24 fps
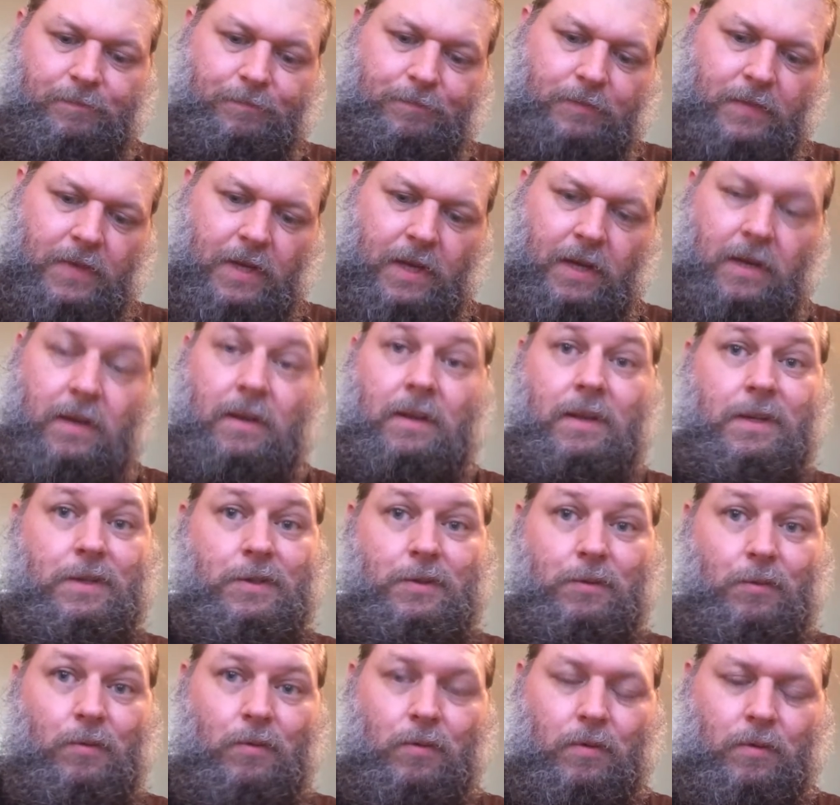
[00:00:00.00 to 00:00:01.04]
they didn't let you
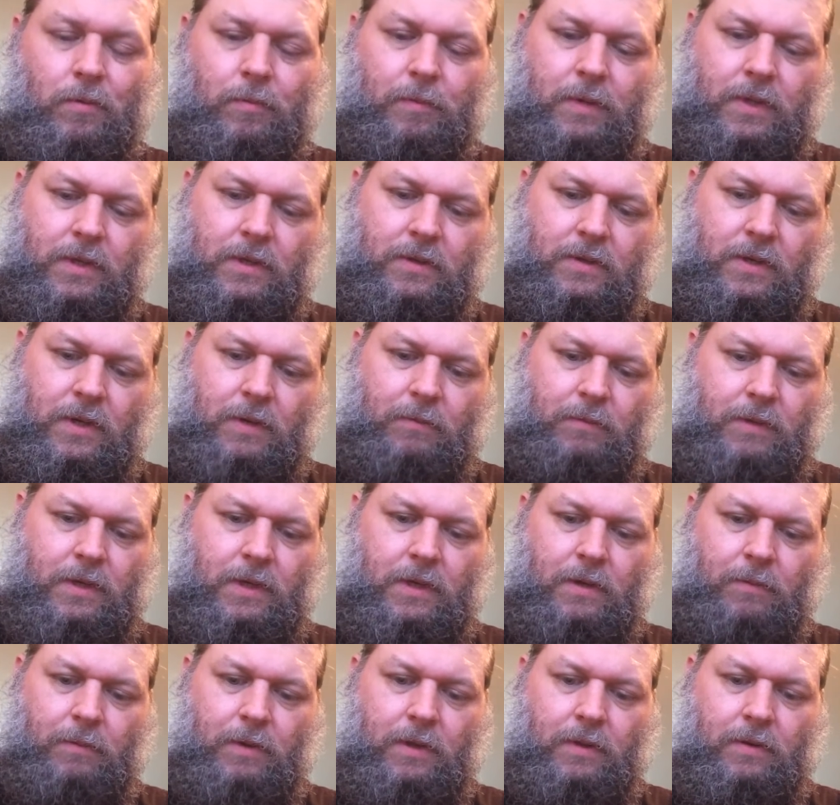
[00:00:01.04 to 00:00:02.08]
order them at the same time
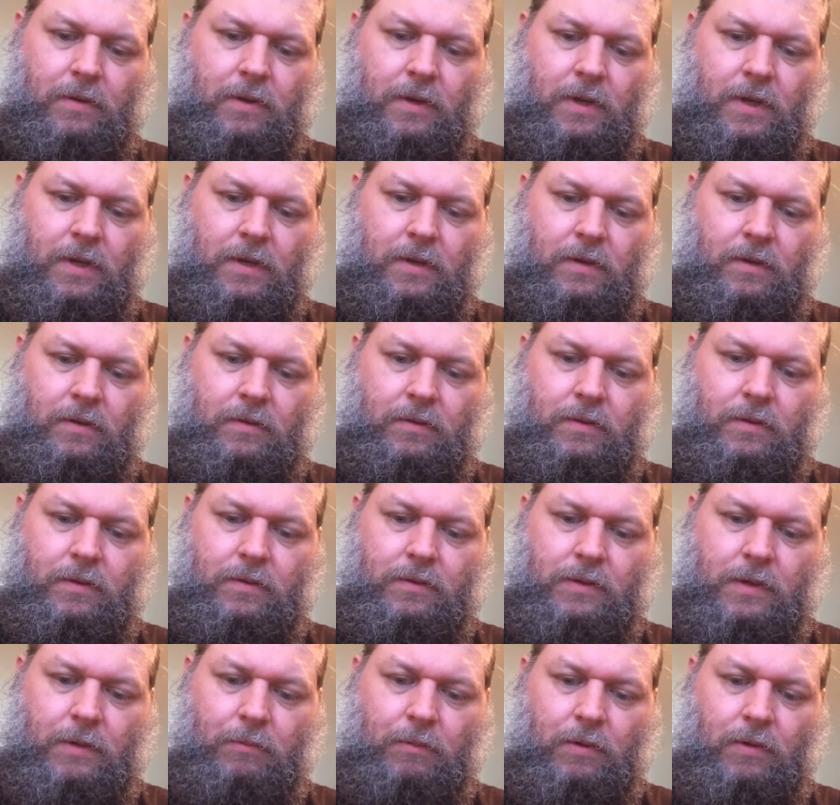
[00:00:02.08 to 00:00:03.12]
either. You had to do 2
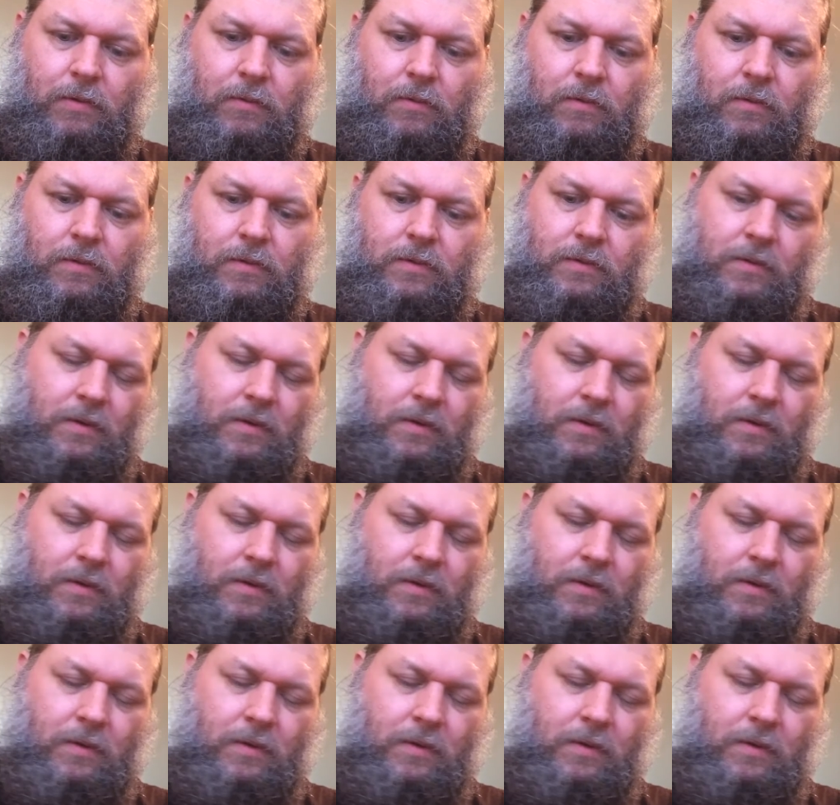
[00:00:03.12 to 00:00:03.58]
separate orders.